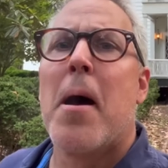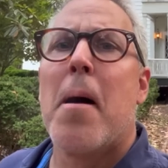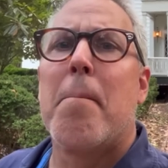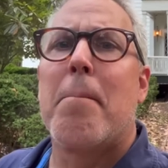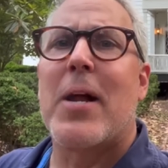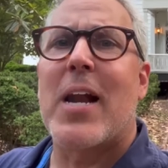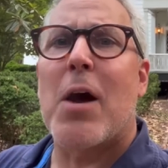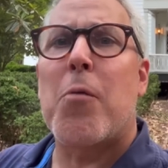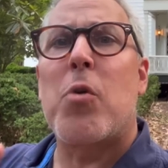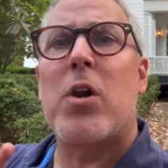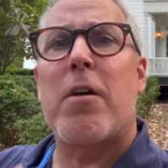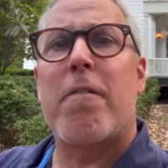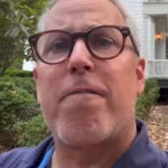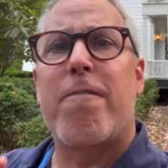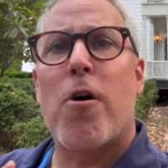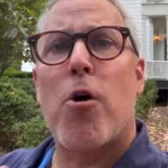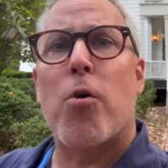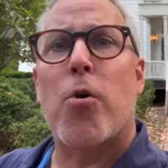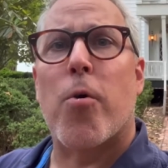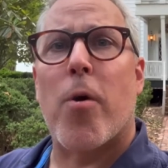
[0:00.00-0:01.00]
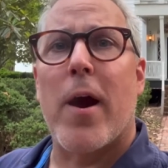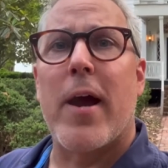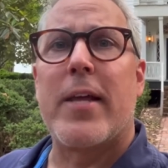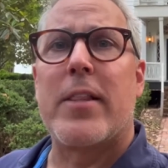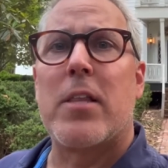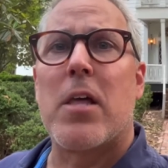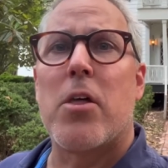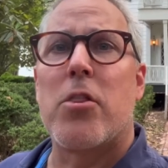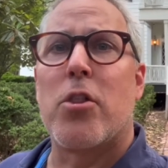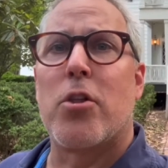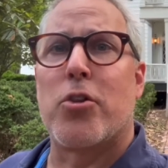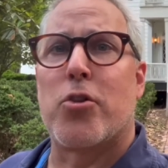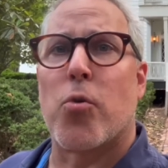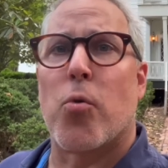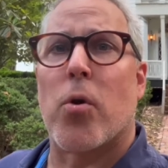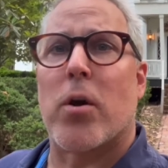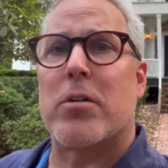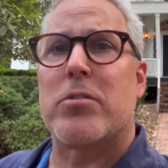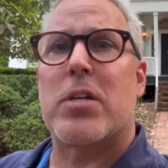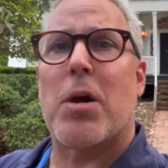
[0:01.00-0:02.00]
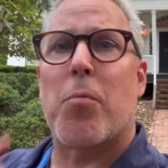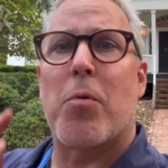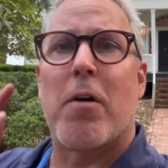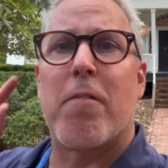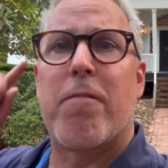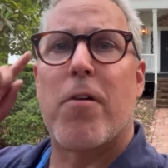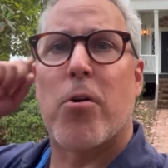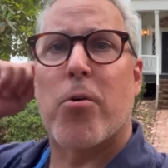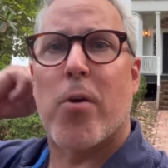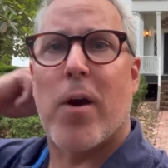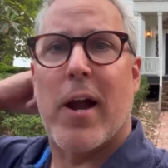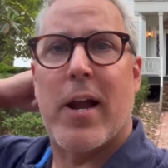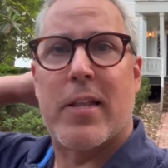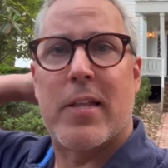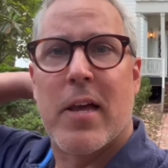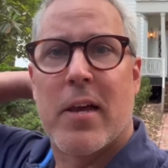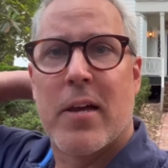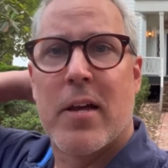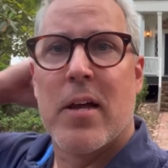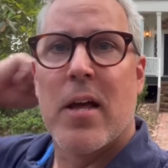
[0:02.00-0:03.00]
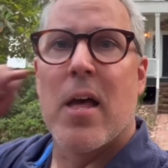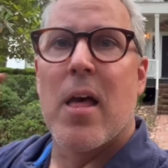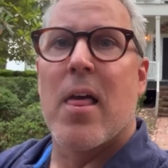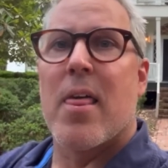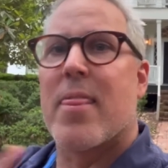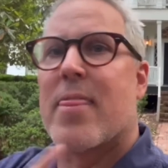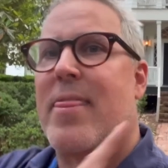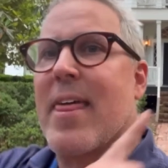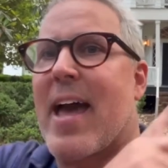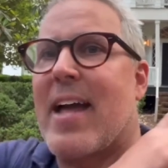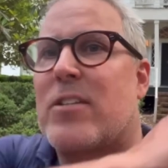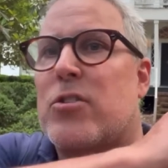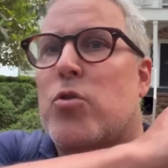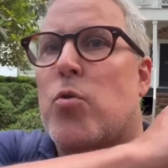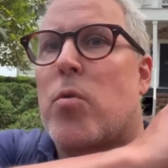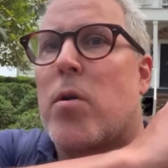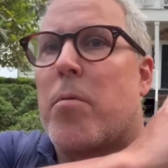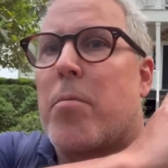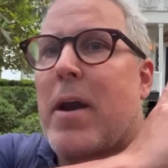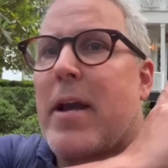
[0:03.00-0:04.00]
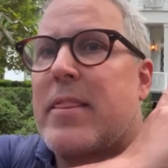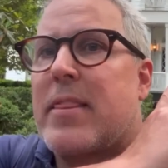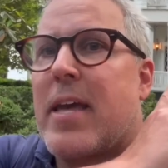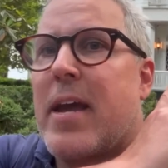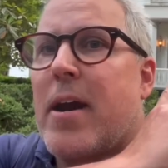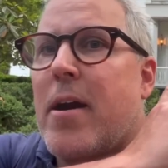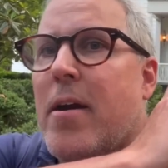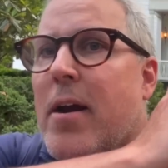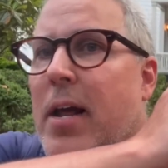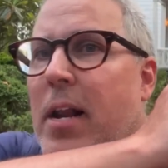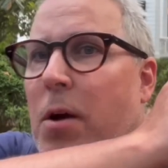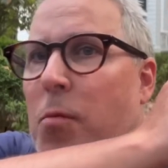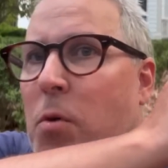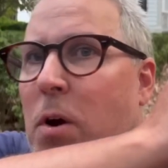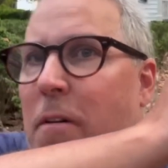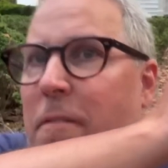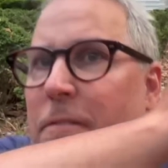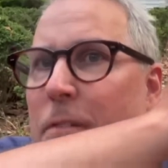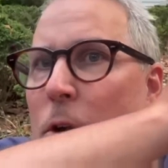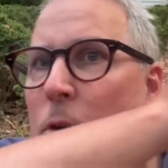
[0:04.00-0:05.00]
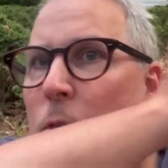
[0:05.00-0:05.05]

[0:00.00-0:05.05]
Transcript: But I want to faux grain the doors. I want to faux grain that door right there, and I want to faux